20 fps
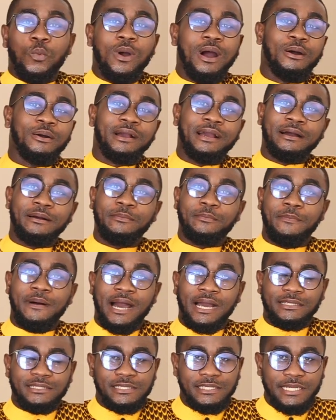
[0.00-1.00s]
Welcome
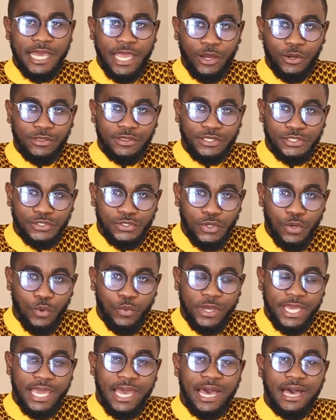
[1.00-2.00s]
back. Today on the show
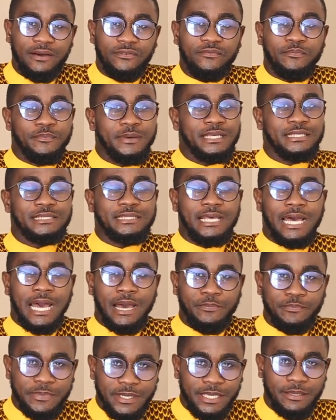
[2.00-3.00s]
we have Miss
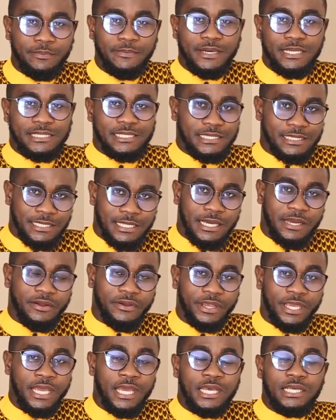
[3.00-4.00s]
Habiba Sinare.